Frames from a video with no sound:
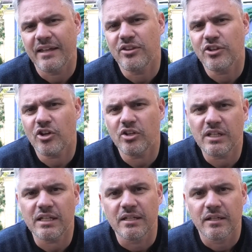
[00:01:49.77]
And
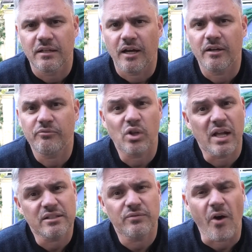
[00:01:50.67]
thirdly, for the
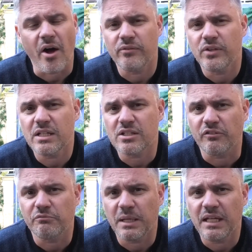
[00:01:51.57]
last 5
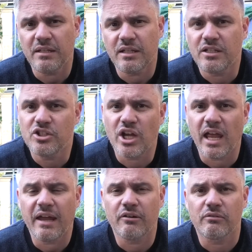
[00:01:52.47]
years, I've been the
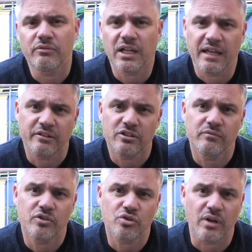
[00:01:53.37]
chair of the
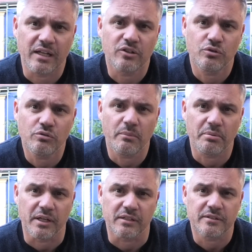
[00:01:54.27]
Council of Australian Tour
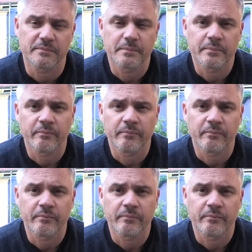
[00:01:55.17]
Operators.